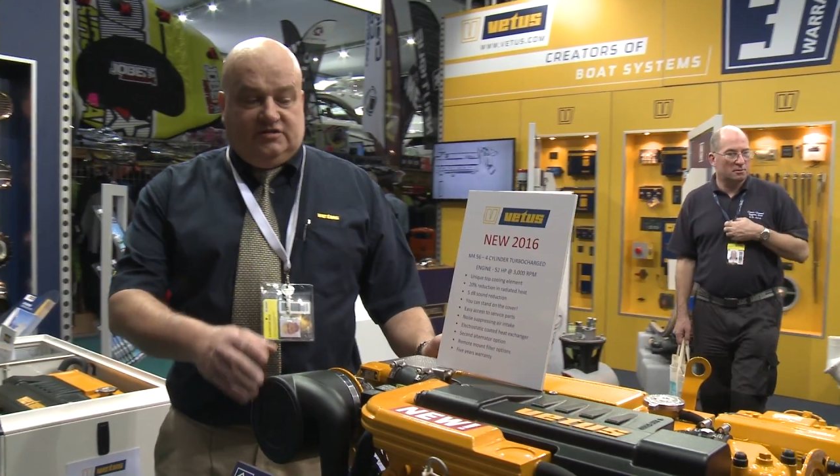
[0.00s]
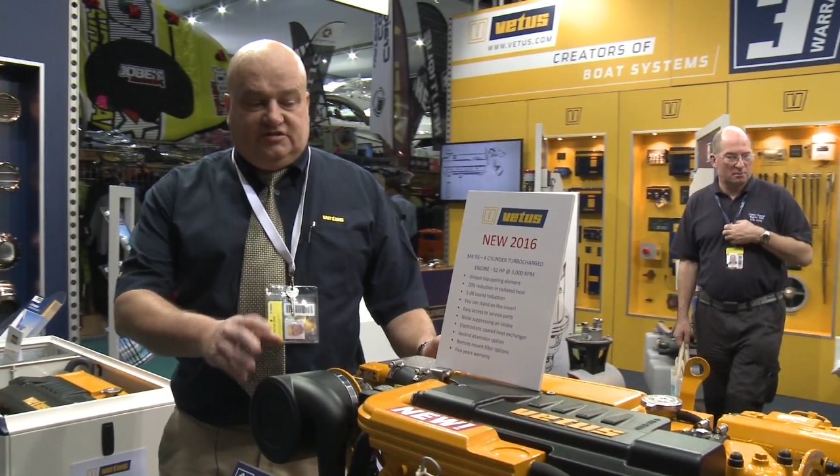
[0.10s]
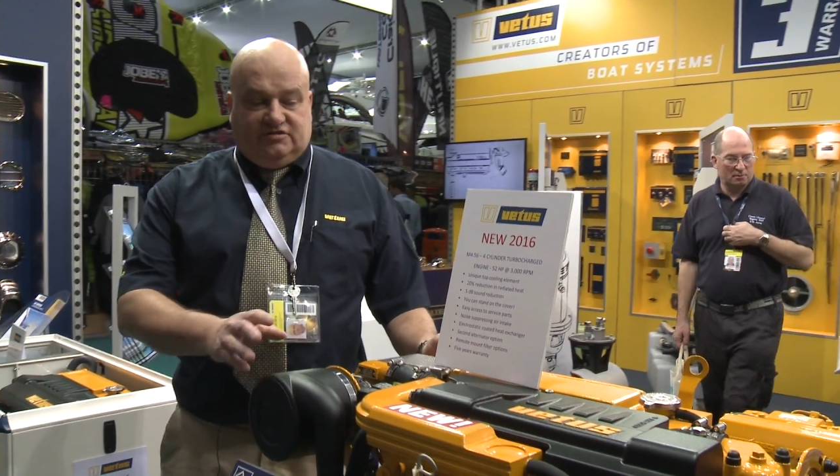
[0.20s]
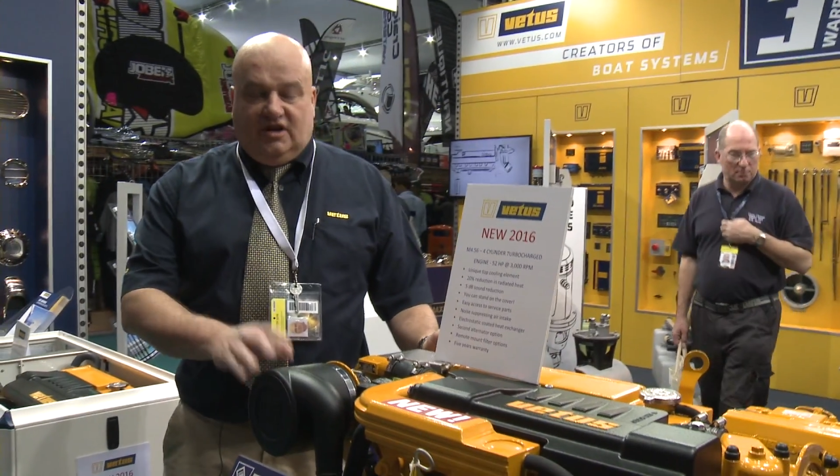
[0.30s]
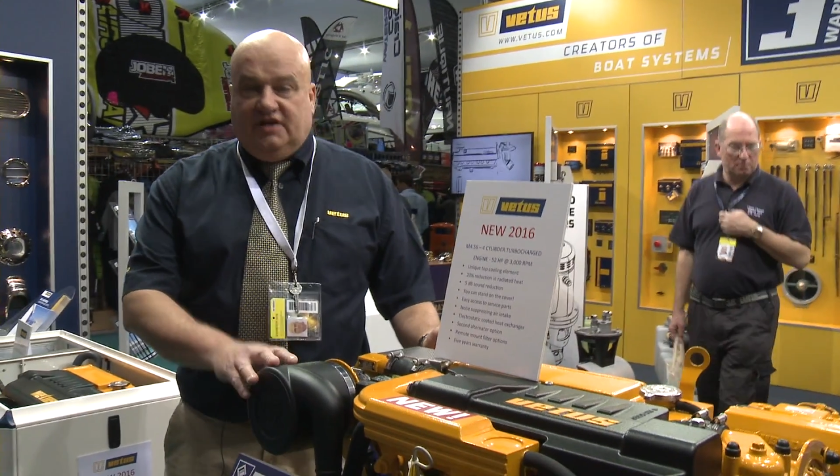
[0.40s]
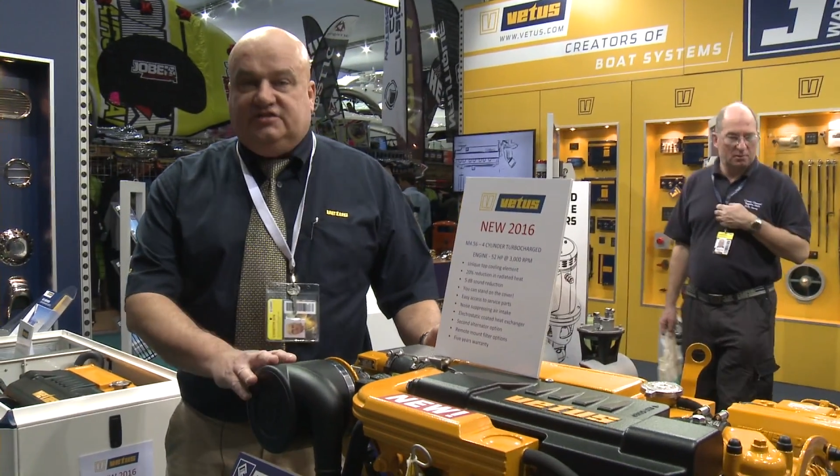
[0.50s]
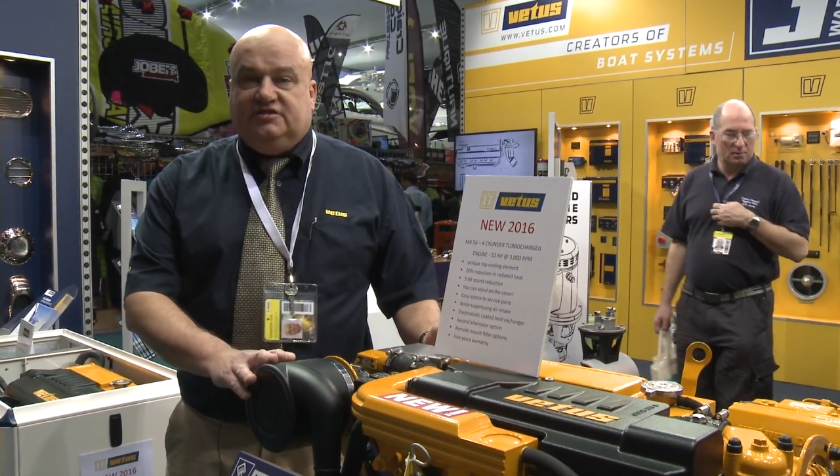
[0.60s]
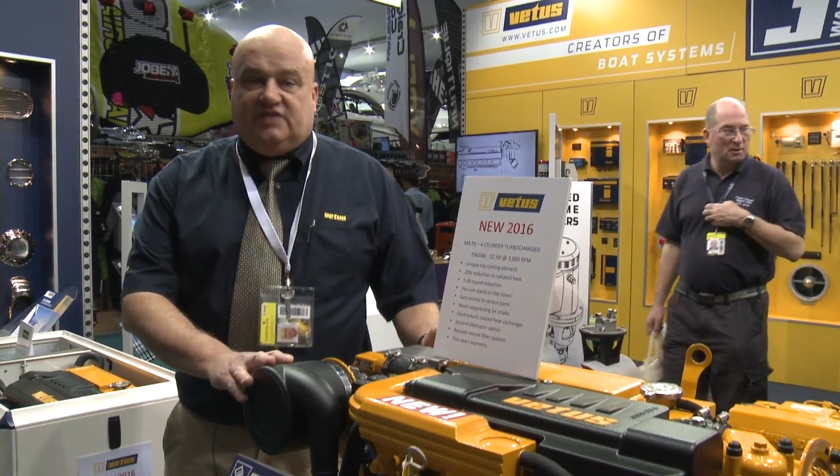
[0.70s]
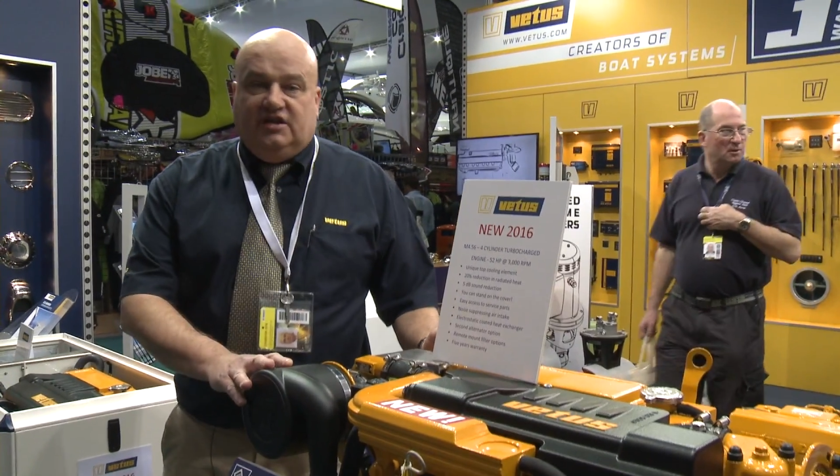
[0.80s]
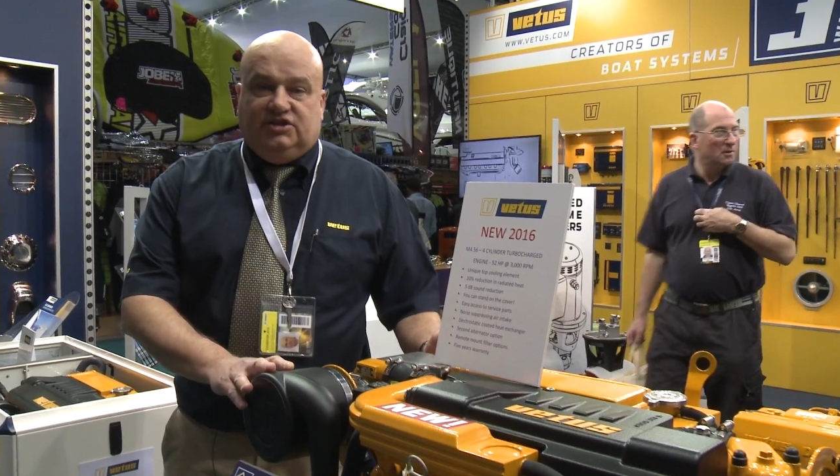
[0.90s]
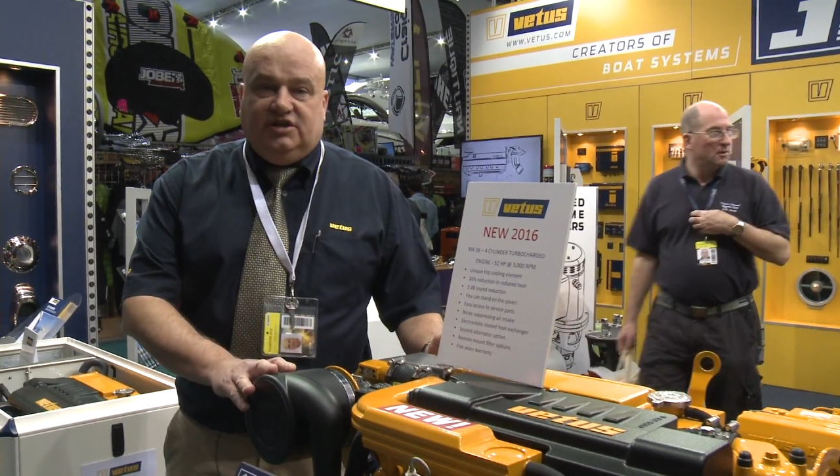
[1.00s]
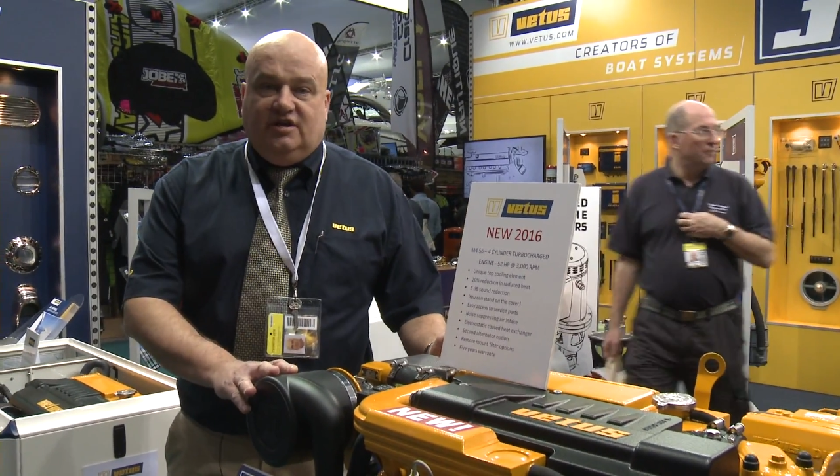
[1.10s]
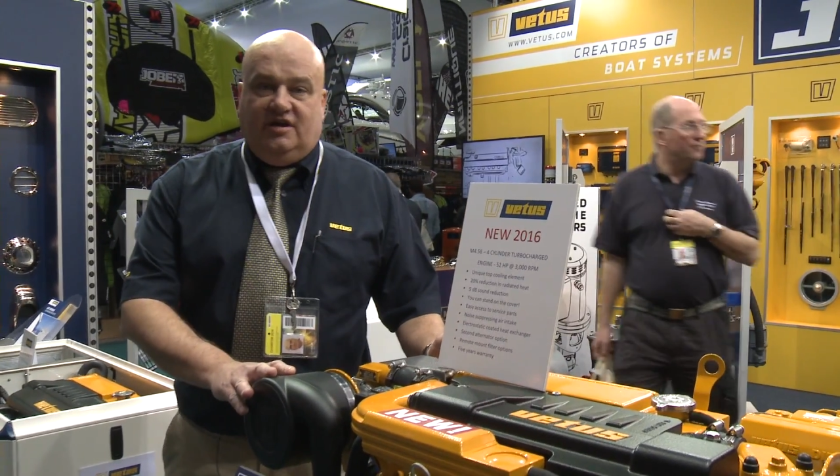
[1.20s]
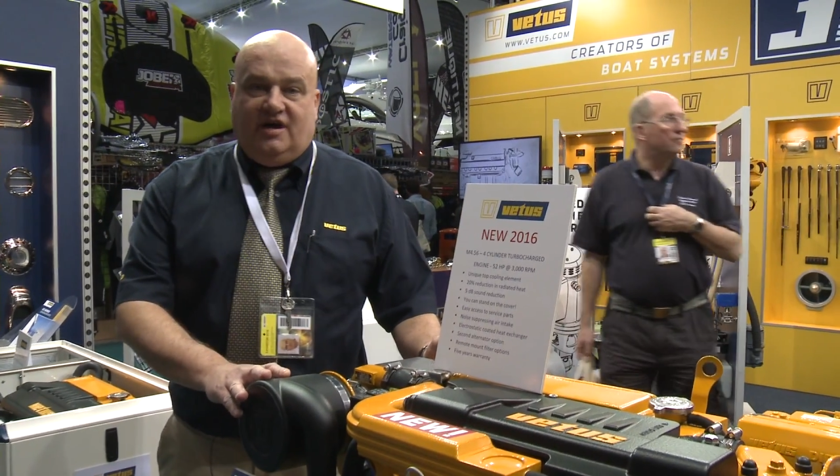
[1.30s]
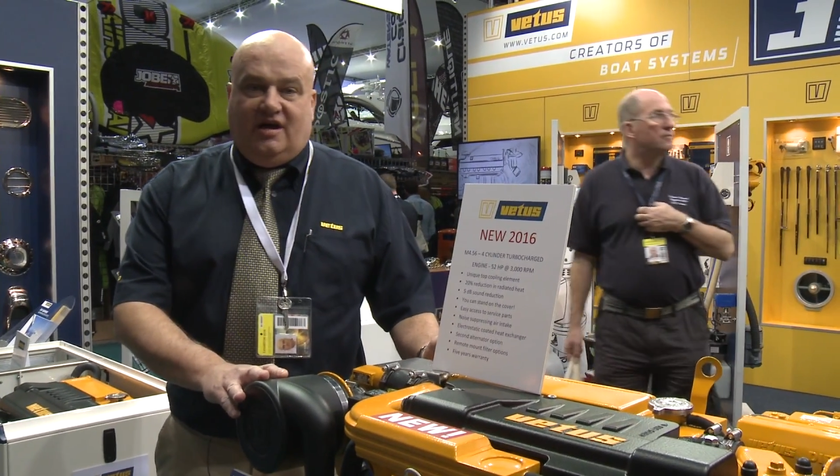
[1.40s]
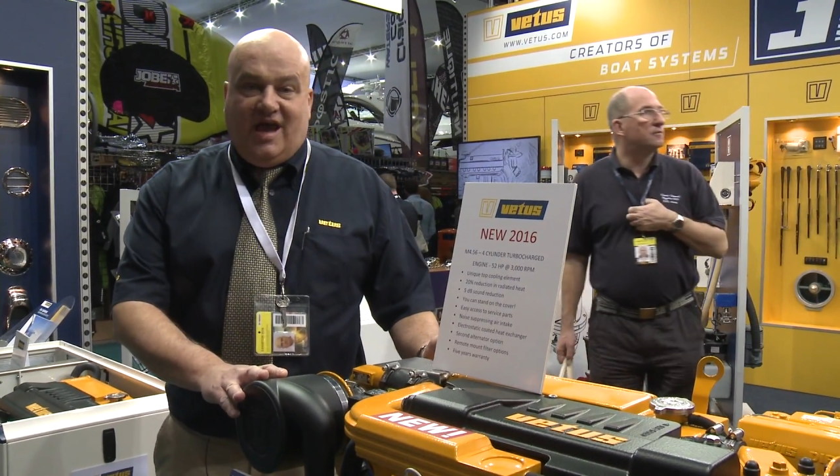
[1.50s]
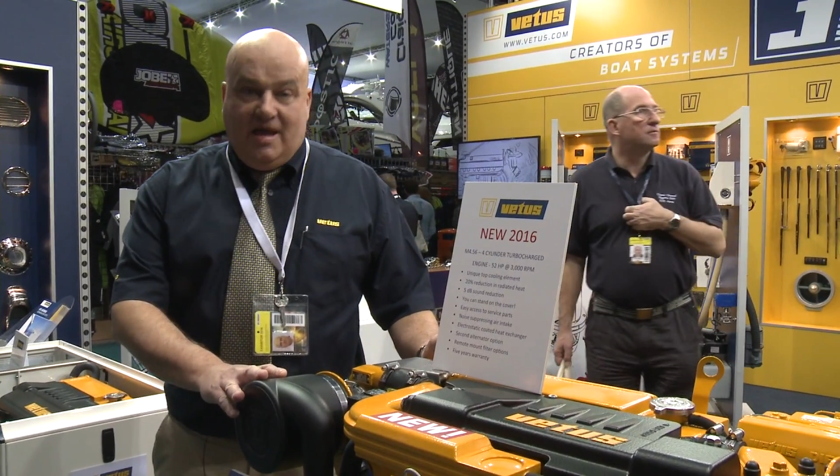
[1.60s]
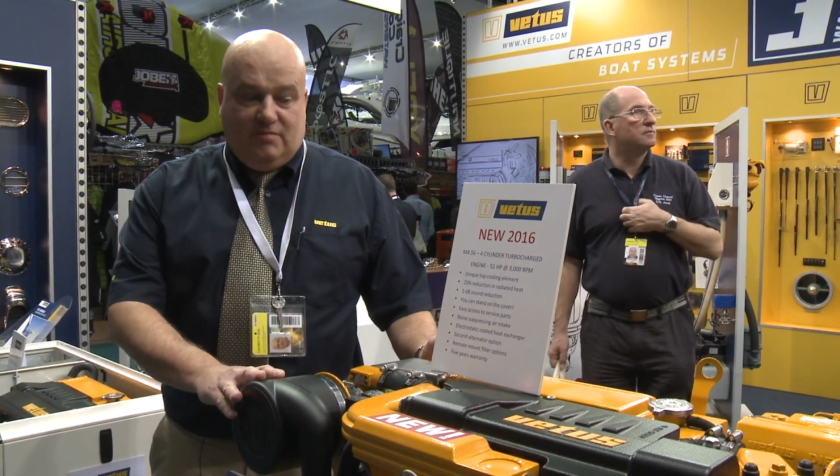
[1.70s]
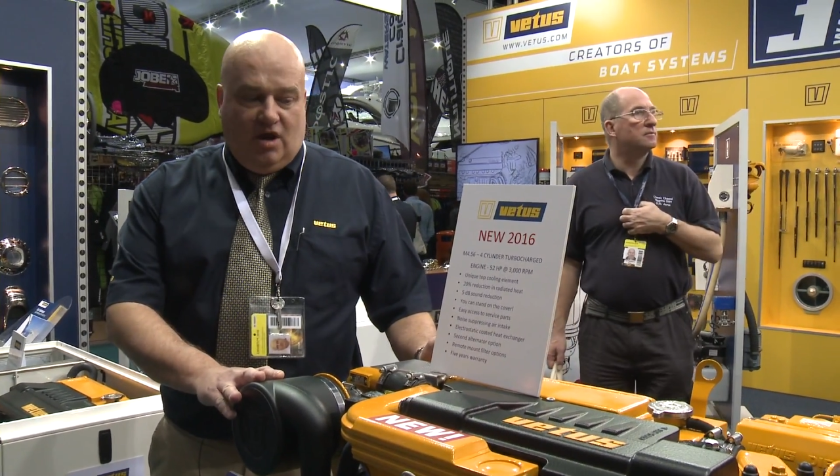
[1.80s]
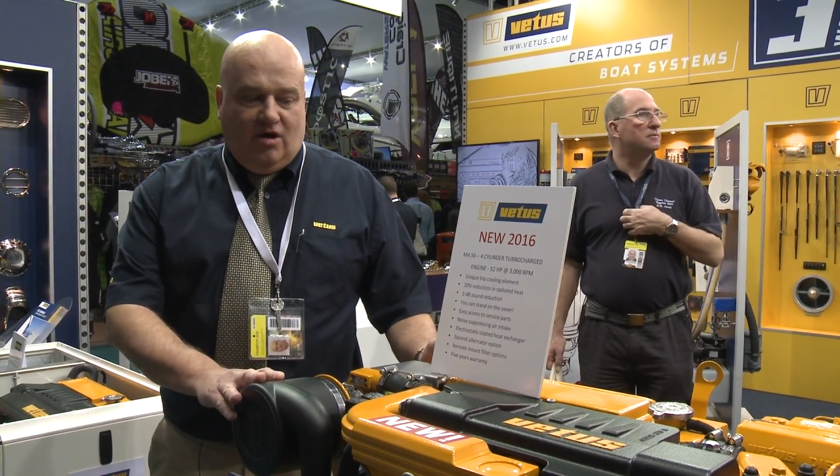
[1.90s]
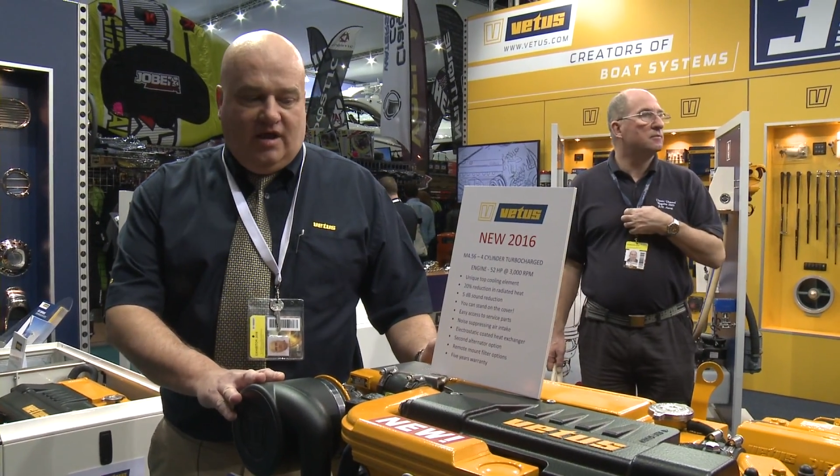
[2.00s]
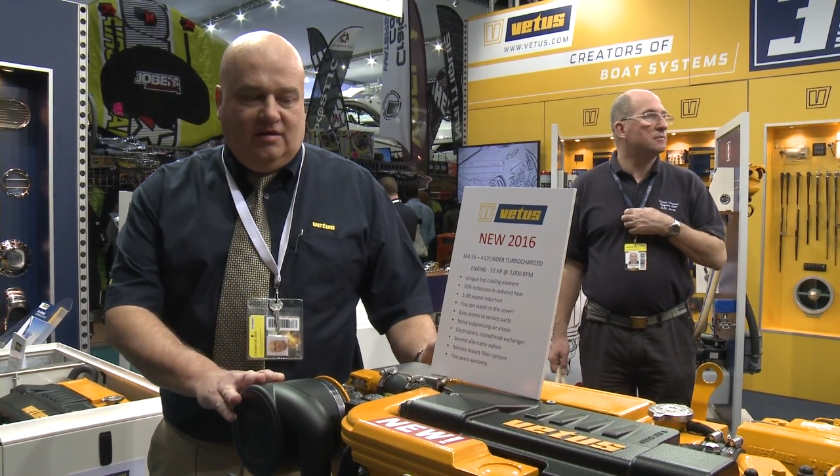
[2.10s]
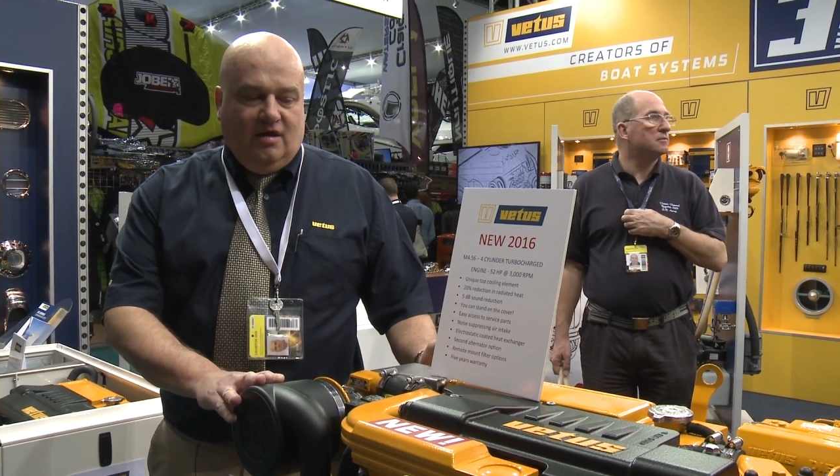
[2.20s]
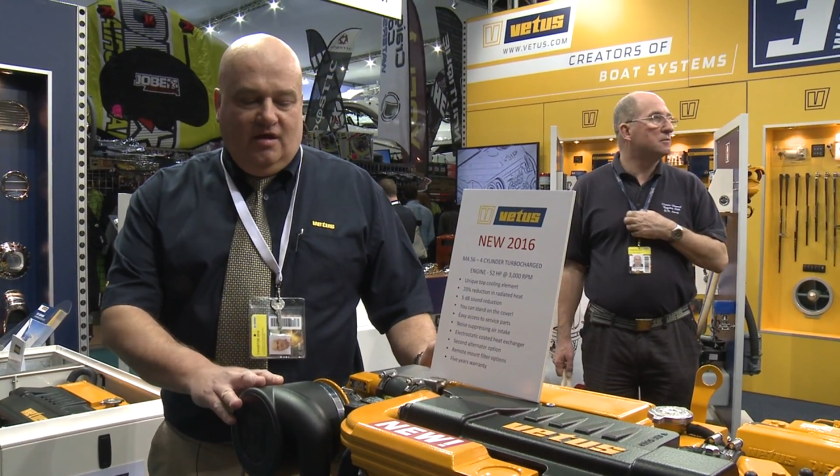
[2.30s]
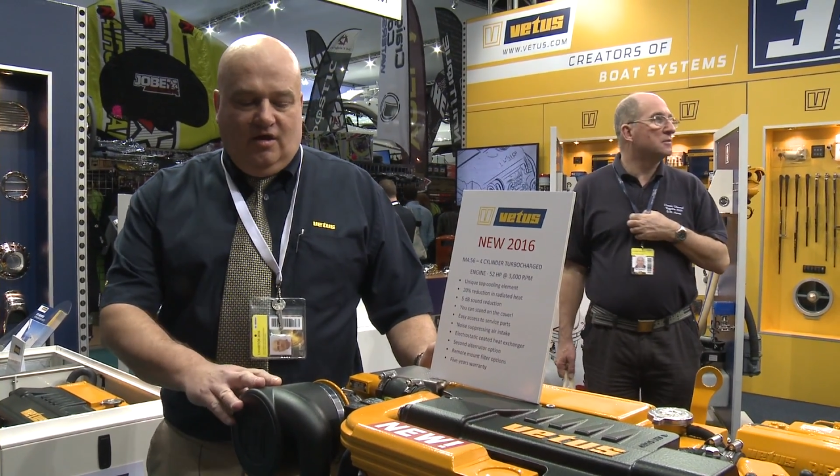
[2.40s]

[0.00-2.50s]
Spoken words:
This is the latest engine in our M line,